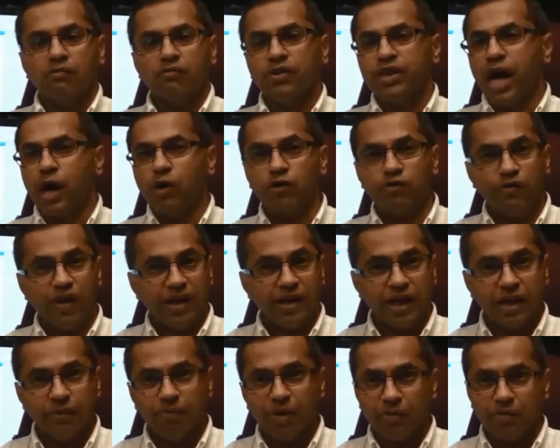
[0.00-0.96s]
without
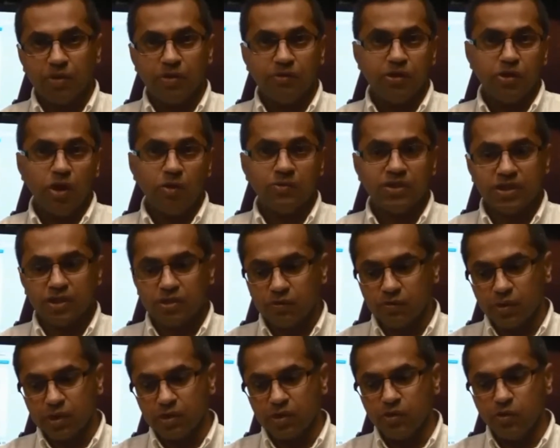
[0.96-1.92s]
offending people? You obviously
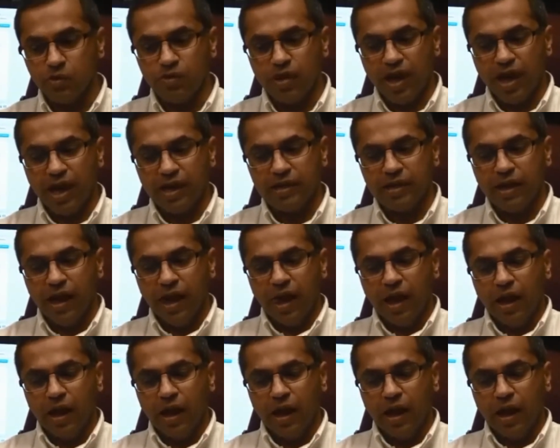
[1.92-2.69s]
don't want to do that,